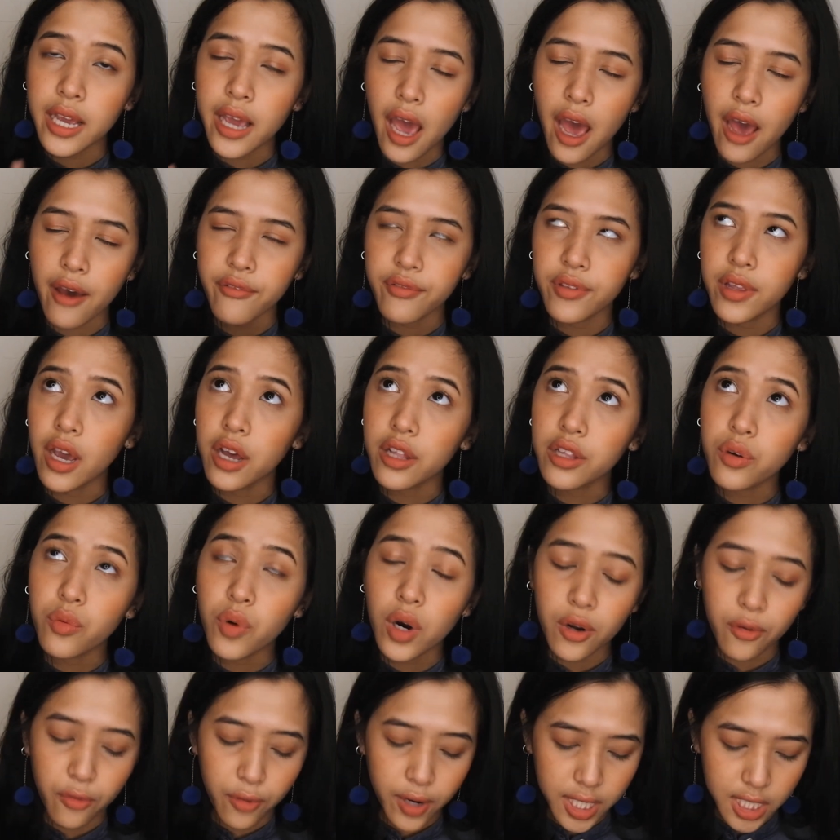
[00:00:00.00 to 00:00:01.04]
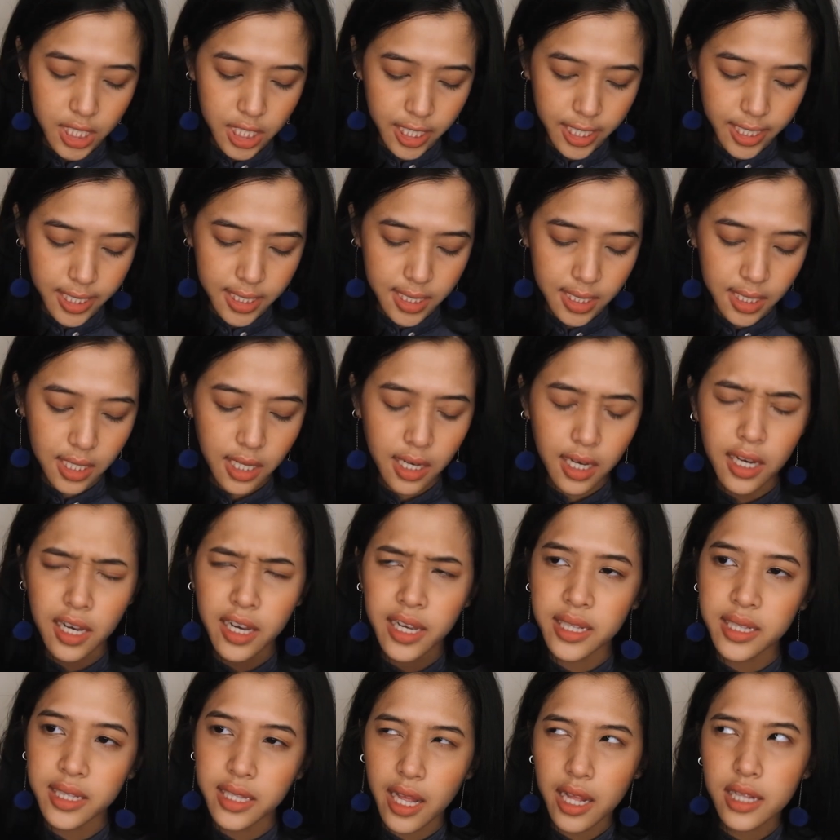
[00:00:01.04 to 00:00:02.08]
They have the other one, which is
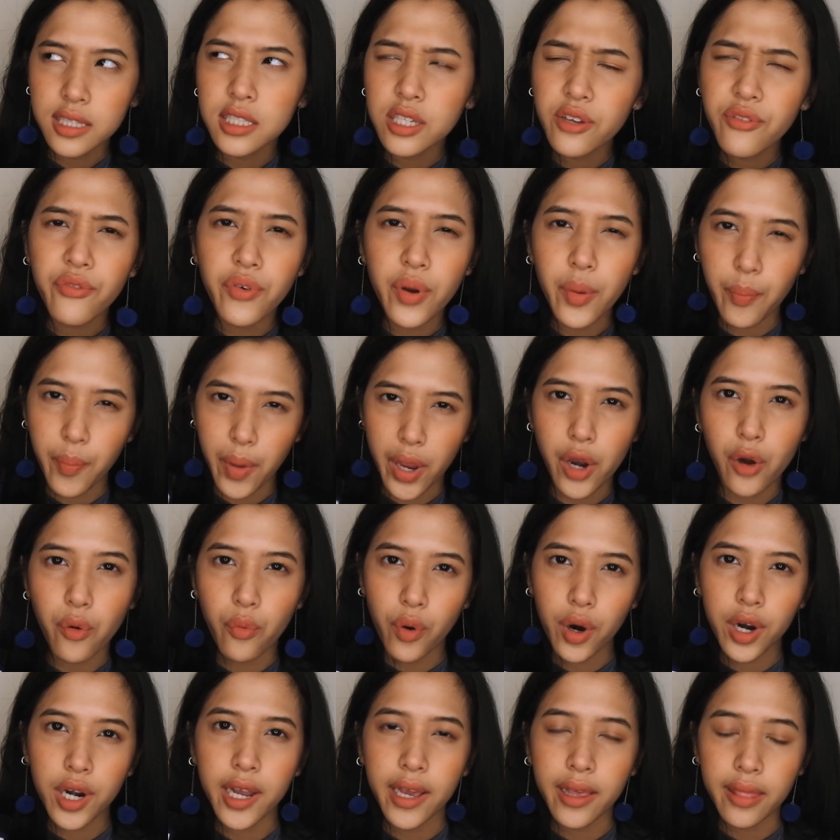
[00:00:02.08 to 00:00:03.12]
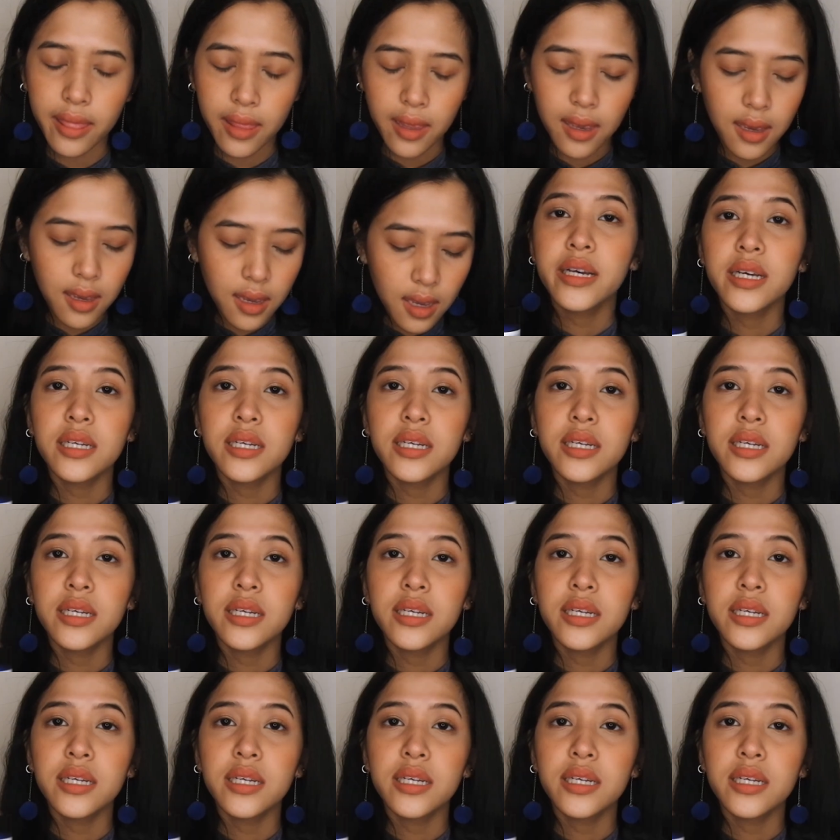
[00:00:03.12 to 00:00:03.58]
the intensive repair one, I think.